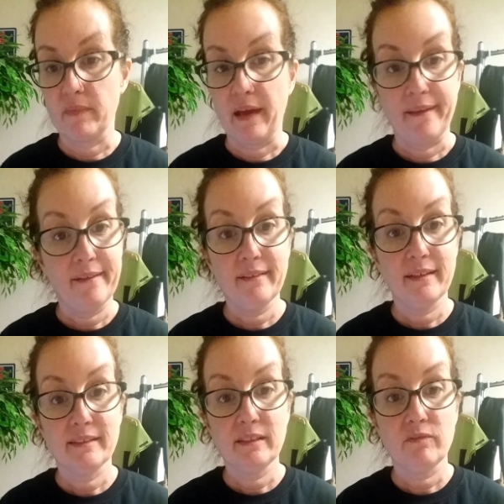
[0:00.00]
I think
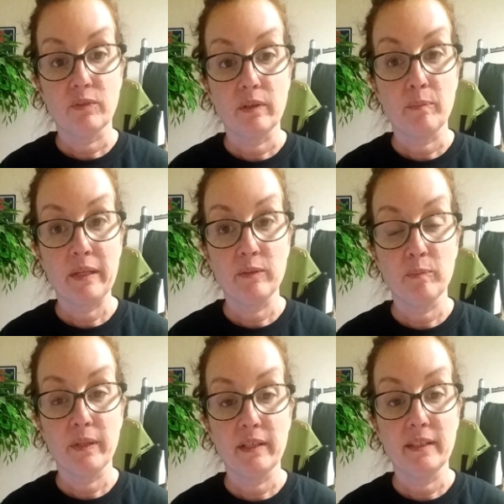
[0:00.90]
that's it for how to
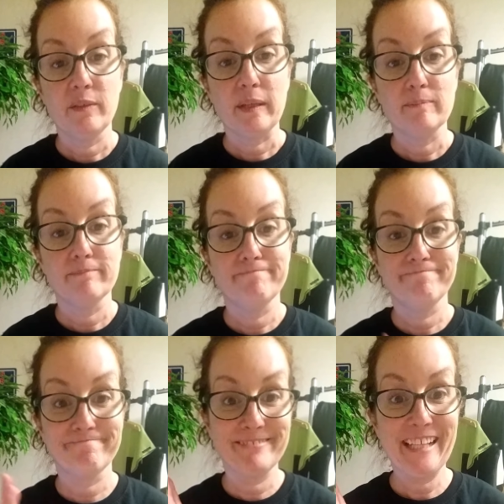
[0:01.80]
apply a nail wrap.
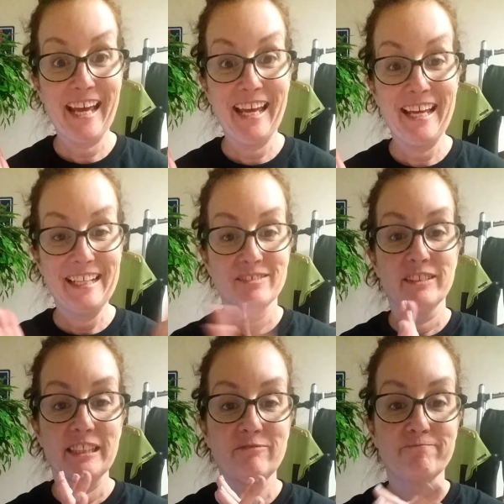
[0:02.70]
Yay!
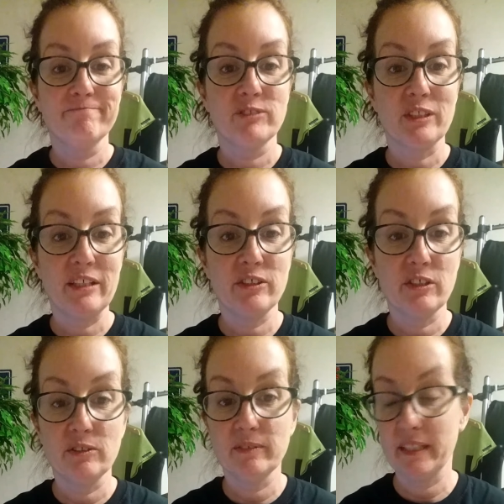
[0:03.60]
See? So now you
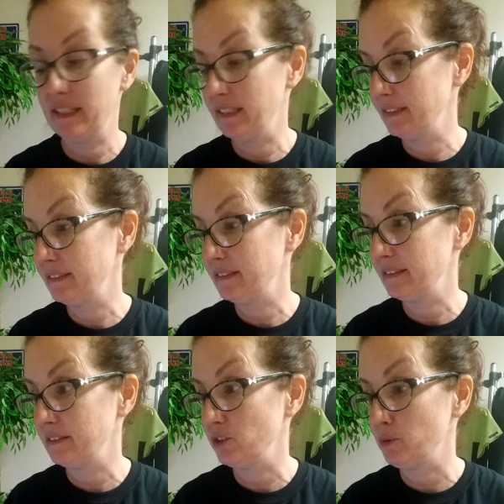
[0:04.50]
know, and
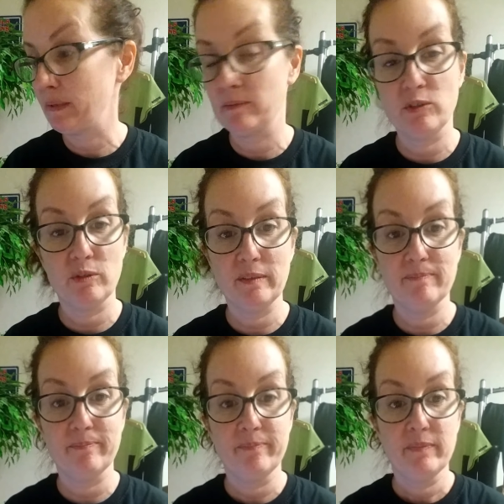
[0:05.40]
you should be able to do it.
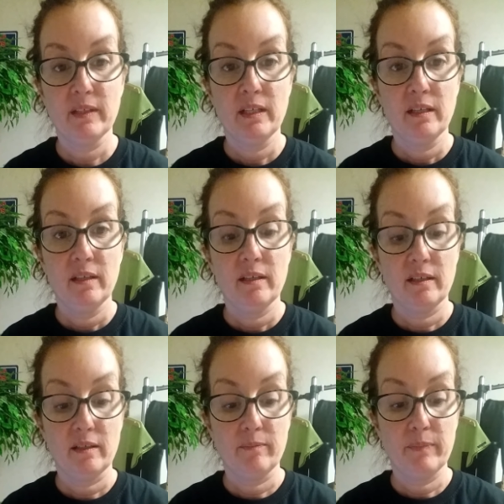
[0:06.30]

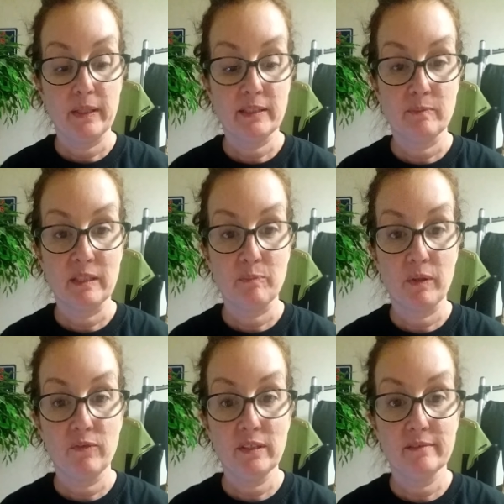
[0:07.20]
Practice makes
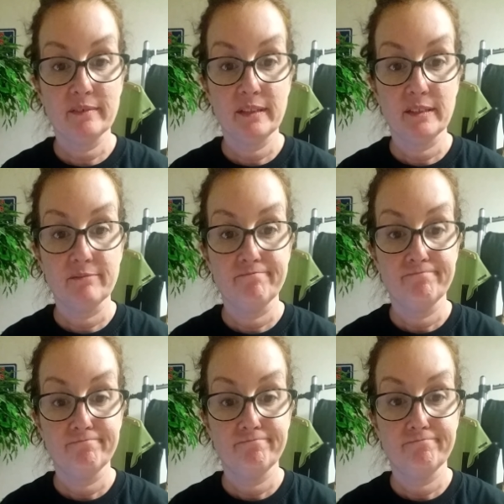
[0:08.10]
perfect, and
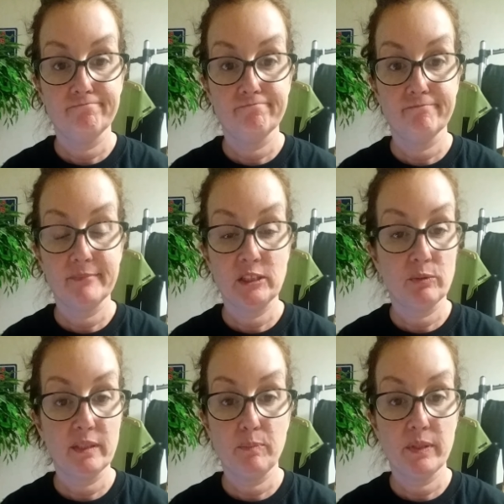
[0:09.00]
it's
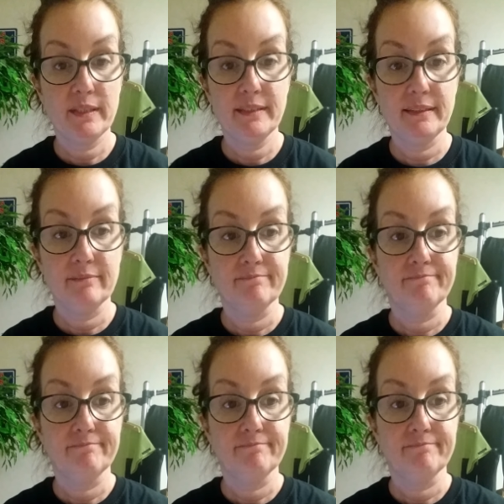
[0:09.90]
really pretty easy.